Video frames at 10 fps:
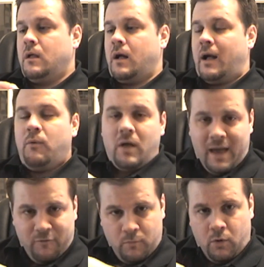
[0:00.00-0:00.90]
I will
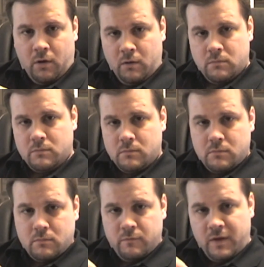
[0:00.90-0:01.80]
have more
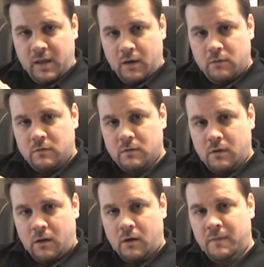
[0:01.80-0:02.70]
videos
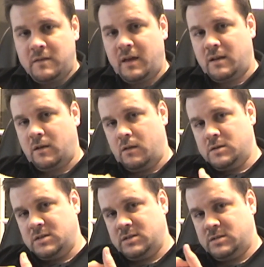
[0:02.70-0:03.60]
on the
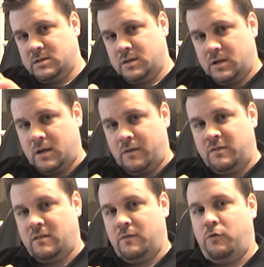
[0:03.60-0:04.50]
technologies of
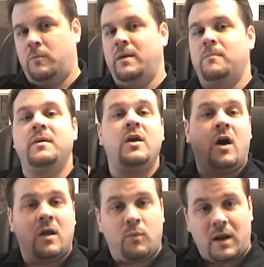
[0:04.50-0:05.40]
64-bit
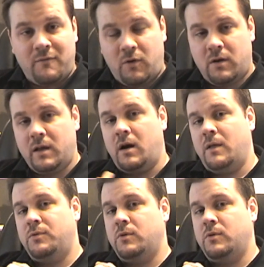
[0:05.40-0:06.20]
beyond what I've already gone